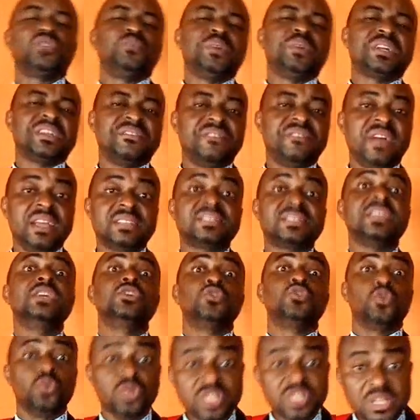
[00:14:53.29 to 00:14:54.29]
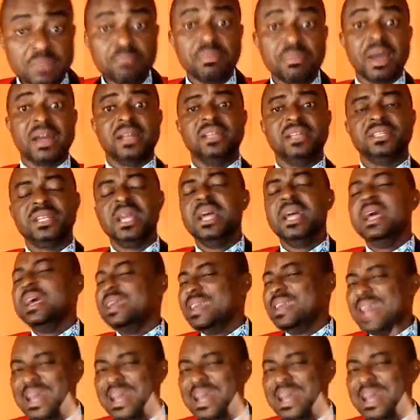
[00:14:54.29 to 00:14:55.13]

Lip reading: must be revised, including marriage.